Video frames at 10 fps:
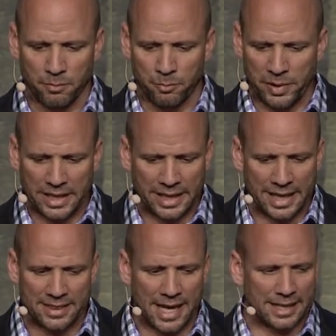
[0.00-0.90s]
being
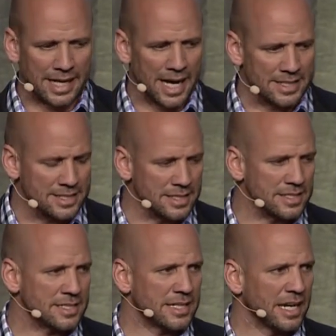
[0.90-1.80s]
in that constant
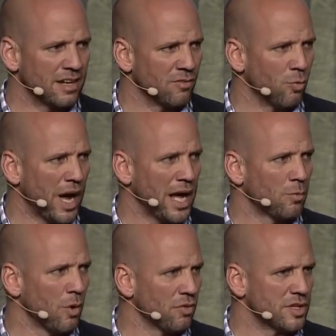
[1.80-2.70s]
state of why
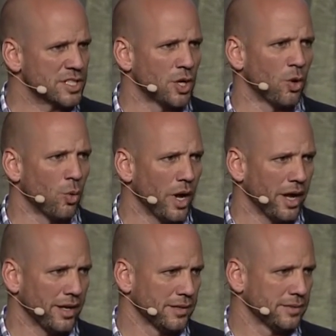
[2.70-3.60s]
won't this go away?